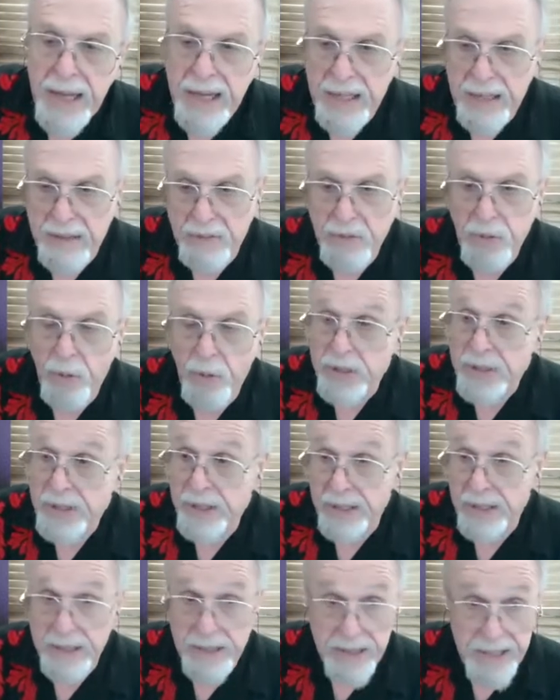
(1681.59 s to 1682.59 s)
in
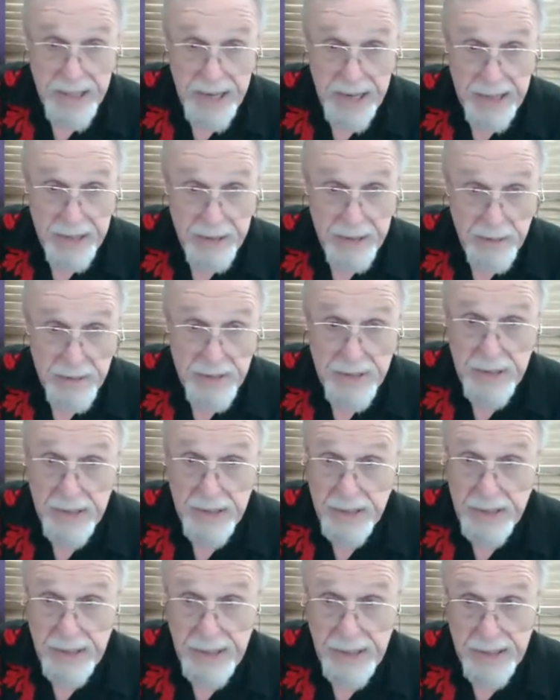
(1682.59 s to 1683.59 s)
enforcing the standards.